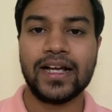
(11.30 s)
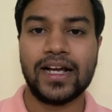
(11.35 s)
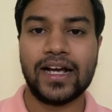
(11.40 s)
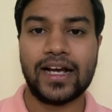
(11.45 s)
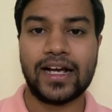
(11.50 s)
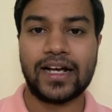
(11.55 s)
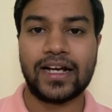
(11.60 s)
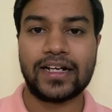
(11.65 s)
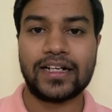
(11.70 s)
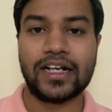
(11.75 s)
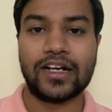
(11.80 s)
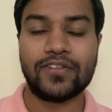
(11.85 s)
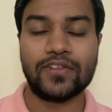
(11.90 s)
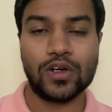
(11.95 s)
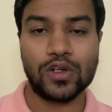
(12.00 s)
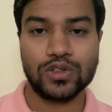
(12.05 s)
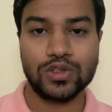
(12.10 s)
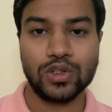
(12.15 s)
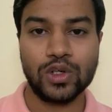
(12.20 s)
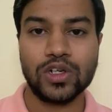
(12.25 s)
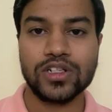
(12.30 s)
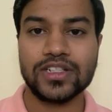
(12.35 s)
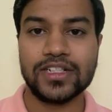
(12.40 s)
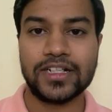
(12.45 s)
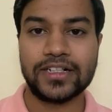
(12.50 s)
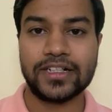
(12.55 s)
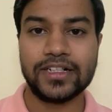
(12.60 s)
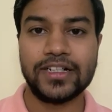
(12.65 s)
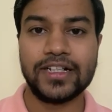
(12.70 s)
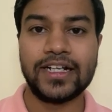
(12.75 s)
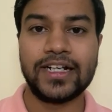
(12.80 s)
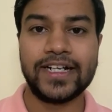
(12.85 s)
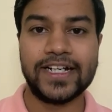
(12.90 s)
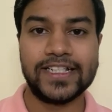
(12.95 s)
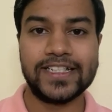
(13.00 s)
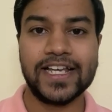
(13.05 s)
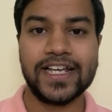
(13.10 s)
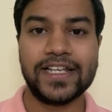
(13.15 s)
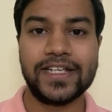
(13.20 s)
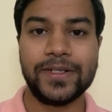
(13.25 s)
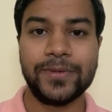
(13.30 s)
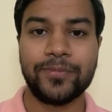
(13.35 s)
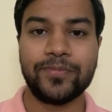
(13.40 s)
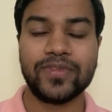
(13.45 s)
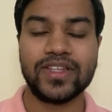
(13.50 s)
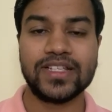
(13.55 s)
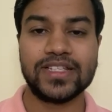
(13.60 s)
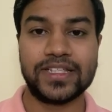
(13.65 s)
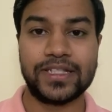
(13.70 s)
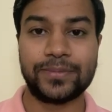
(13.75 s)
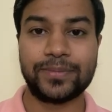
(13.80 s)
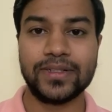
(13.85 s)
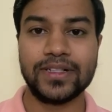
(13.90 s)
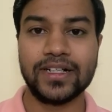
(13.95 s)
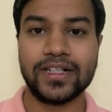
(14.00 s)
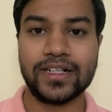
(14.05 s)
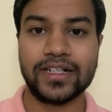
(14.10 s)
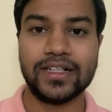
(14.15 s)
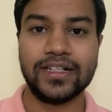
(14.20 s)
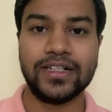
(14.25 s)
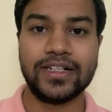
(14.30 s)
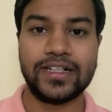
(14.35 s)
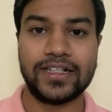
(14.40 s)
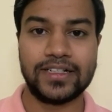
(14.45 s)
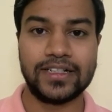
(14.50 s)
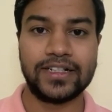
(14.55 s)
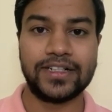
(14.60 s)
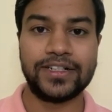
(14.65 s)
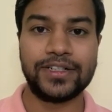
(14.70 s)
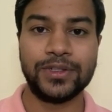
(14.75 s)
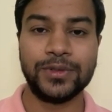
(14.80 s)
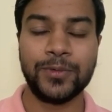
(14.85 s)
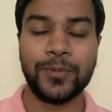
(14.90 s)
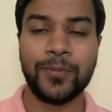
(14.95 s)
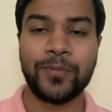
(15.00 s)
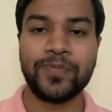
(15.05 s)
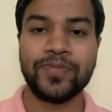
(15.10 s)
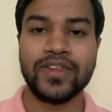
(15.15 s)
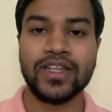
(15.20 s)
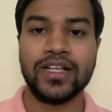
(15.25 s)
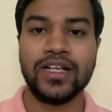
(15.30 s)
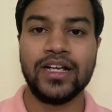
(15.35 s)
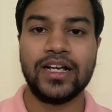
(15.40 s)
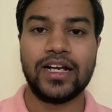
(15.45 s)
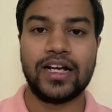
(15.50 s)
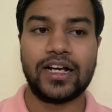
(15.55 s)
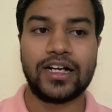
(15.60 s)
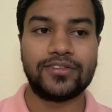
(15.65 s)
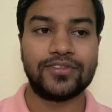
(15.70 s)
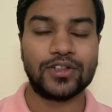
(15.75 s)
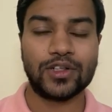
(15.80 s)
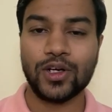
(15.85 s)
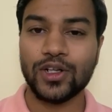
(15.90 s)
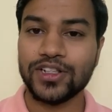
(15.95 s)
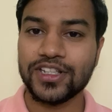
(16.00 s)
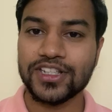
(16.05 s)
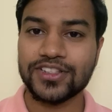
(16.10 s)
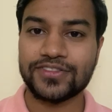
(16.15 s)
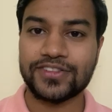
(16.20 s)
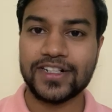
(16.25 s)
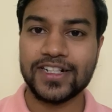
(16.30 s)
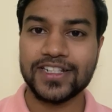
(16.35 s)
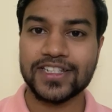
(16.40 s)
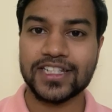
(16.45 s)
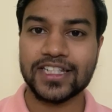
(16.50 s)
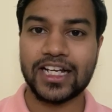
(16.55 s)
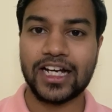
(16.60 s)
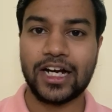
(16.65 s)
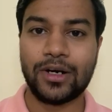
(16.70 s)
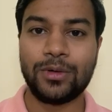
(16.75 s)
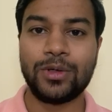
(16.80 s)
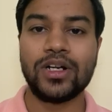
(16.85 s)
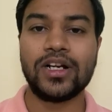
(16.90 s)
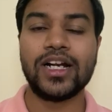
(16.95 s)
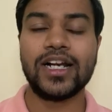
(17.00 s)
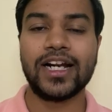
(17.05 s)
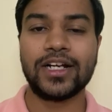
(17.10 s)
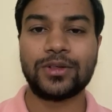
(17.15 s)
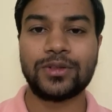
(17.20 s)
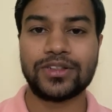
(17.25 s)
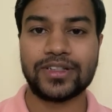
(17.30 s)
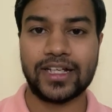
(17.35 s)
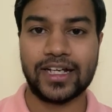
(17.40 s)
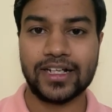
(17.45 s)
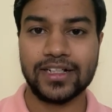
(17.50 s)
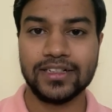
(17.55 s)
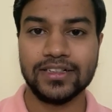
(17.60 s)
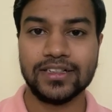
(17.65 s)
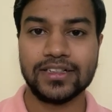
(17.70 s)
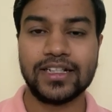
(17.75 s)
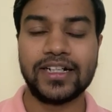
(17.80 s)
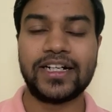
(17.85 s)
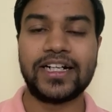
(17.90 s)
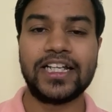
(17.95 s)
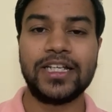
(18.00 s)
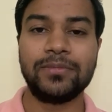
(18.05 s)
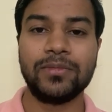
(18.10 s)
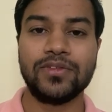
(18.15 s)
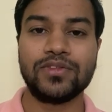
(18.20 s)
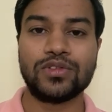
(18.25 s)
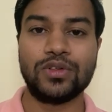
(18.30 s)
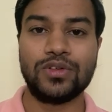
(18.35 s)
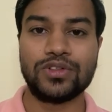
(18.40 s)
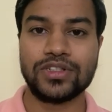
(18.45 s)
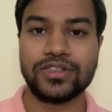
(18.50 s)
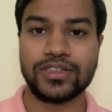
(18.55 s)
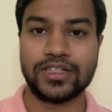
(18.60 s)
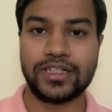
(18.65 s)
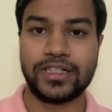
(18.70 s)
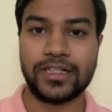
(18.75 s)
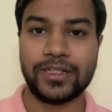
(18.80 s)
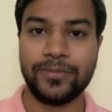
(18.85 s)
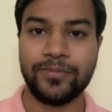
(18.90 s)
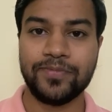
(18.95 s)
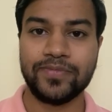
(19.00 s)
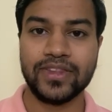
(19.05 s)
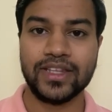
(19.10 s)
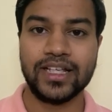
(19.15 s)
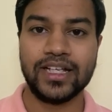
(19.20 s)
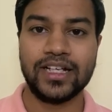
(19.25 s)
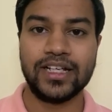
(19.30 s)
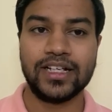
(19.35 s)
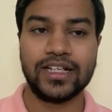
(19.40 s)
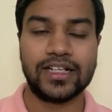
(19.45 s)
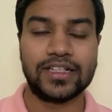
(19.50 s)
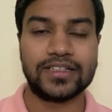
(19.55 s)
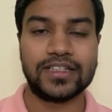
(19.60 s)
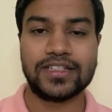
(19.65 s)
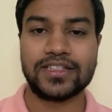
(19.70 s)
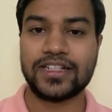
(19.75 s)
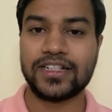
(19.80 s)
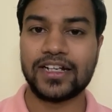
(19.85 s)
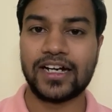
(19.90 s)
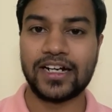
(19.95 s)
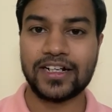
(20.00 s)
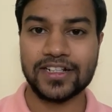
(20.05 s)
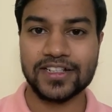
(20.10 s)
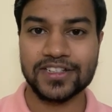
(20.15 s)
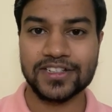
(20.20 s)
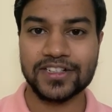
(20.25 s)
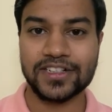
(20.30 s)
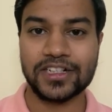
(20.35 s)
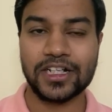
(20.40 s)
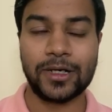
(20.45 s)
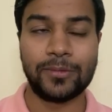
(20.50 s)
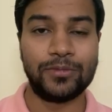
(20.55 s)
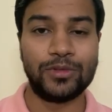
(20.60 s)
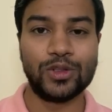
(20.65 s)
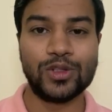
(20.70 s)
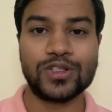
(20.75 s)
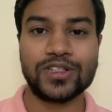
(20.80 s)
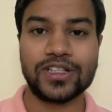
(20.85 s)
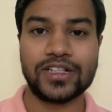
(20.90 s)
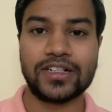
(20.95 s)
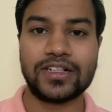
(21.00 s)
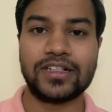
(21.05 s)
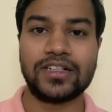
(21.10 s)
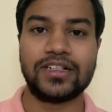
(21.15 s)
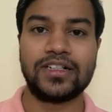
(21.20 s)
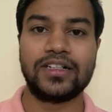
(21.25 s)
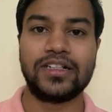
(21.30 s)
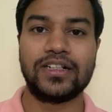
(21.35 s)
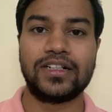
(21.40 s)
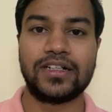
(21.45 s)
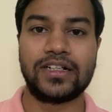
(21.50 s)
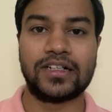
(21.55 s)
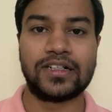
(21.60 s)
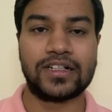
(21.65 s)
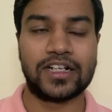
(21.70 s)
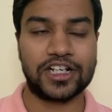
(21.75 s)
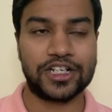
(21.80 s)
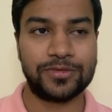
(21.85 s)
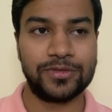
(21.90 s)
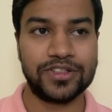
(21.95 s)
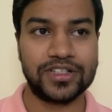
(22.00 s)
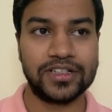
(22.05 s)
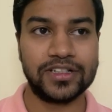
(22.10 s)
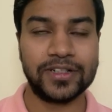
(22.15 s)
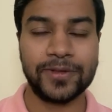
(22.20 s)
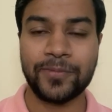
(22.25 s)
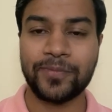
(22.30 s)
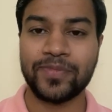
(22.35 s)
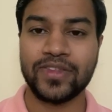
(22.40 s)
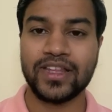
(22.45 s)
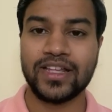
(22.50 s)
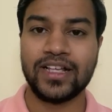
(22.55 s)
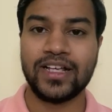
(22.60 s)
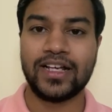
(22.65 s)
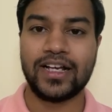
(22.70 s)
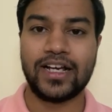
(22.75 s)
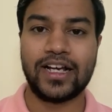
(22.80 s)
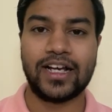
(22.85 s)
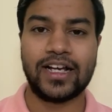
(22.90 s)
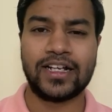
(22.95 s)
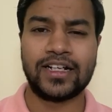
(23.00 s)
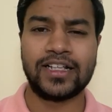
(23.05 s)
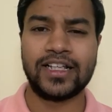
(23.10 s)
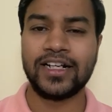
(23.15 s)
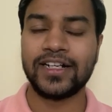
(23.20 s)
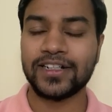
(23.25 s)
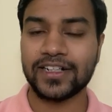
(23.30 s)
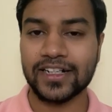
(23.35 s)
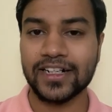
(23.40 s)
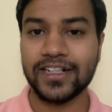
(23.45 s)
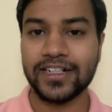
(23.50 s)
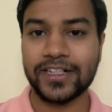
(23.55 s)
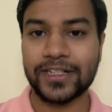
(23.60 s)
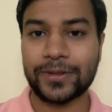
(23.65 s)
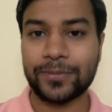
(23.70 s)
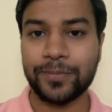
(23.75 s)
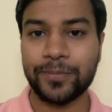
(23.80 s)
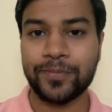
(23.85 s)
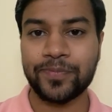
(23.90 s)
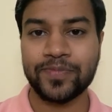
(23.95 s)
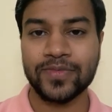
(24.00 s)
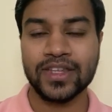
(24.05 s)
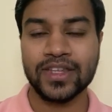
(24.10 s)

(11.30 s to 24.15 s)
and I've also got selected in DAE, Cpri, DRDO. And for all these feats, I would really like to thank the team of Solutions Adda, consisting Anand sir, Abdul sir, Lakshmi sir, and the entire team.